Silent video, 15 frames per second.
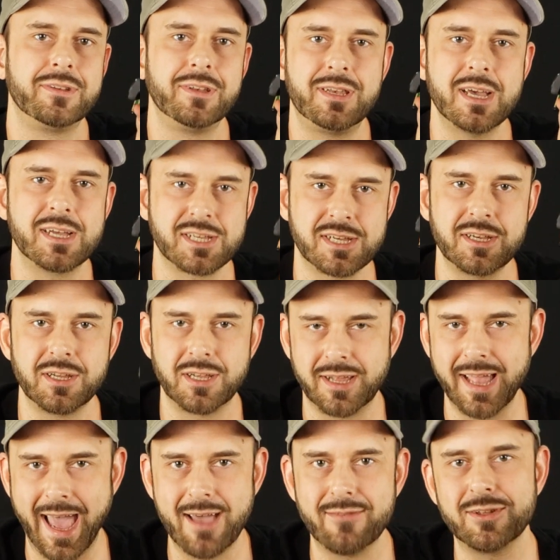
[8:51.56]
doesn't
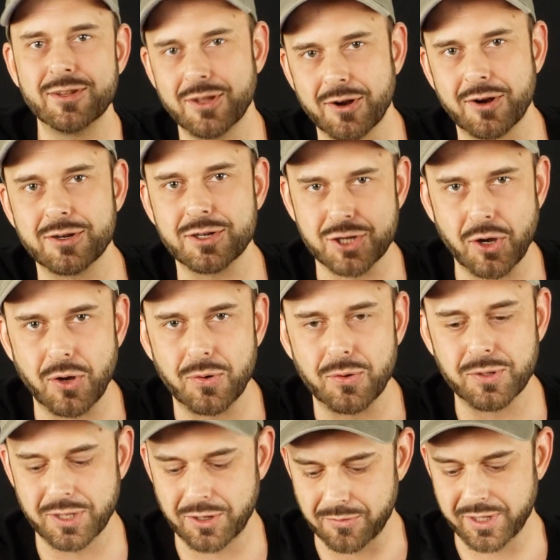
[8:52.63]
have a large
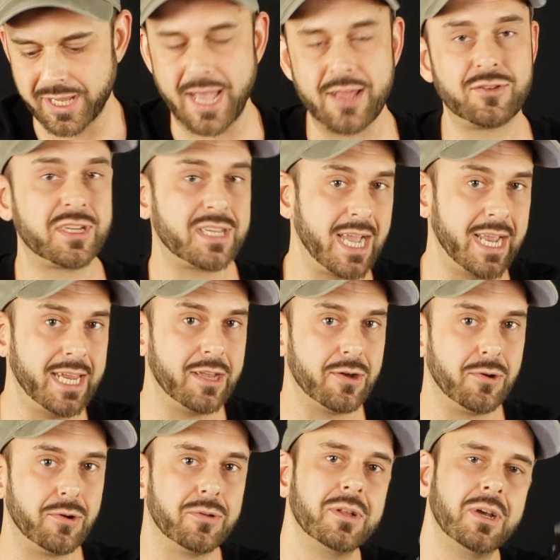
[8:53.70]
hole, it only has a tiny
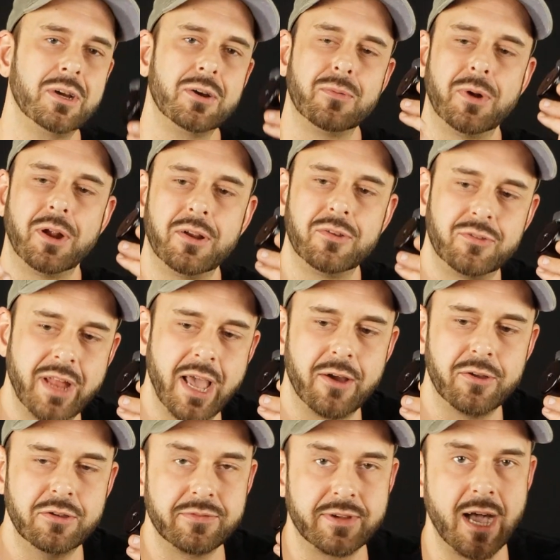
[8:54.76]
hole. Whereas now
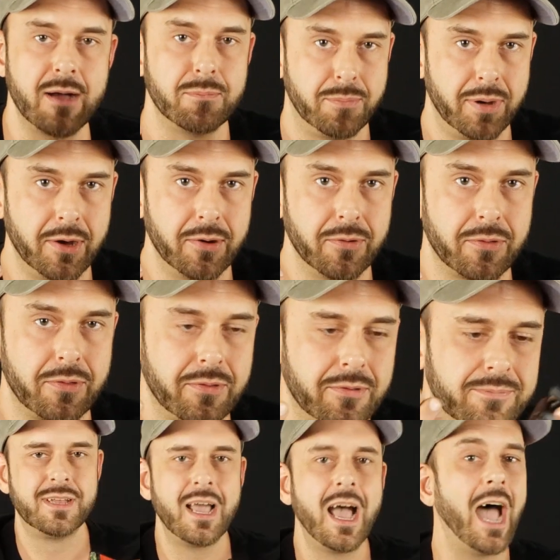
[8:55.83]
you've got
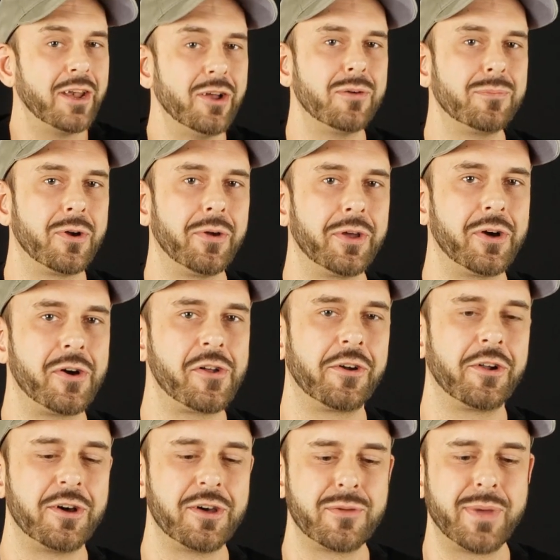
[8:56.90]
both. I know I'm going on and
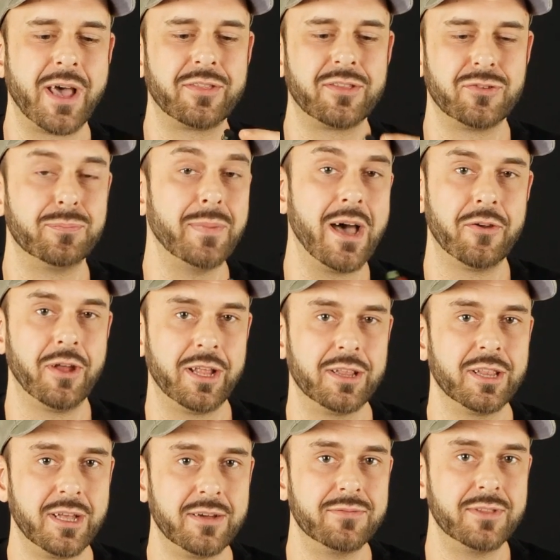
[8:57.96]
on about this mount. I
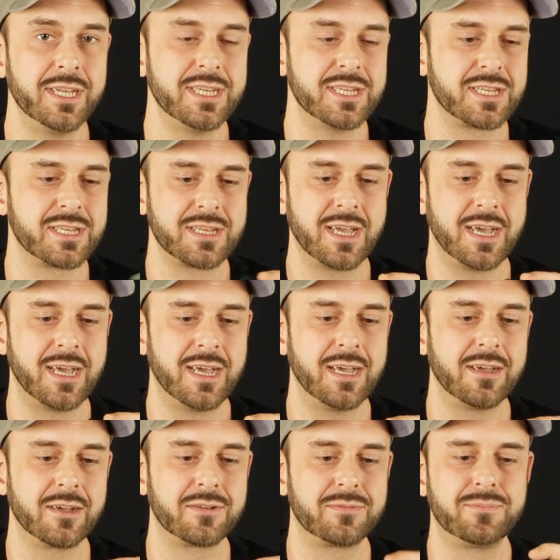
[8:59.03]
love these.
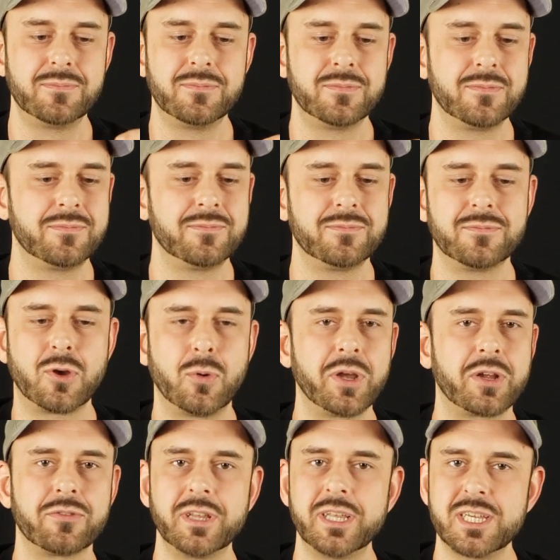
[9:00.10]
Quick
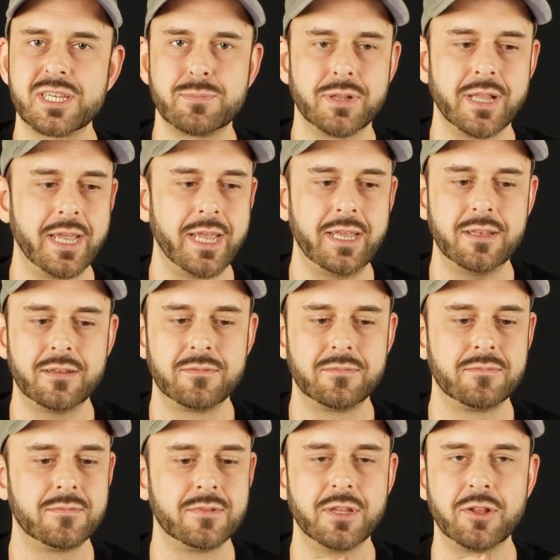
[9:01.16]
release plate,
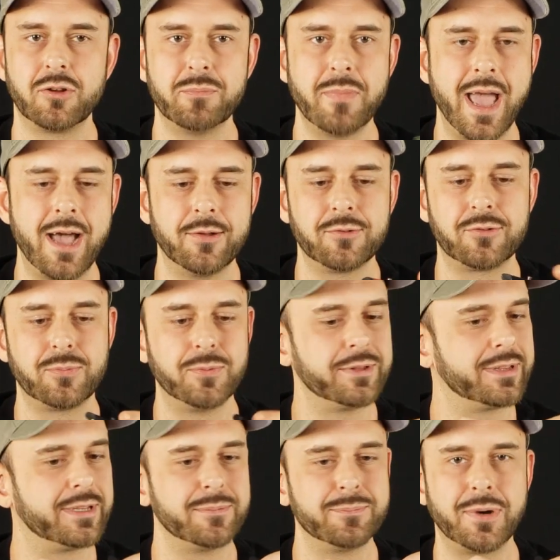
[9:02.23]
little mounts with
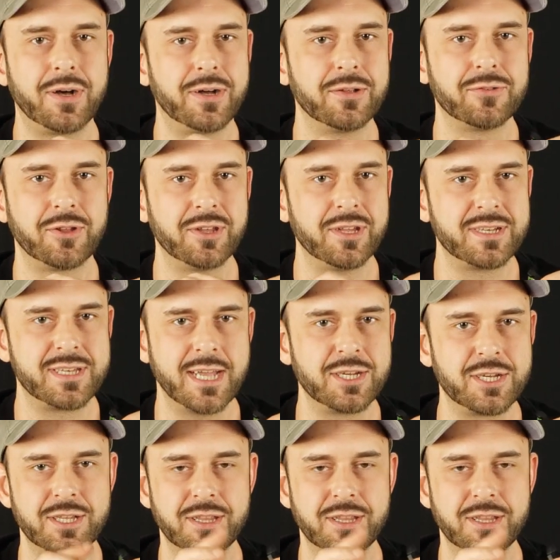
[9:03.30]
the balls and the tension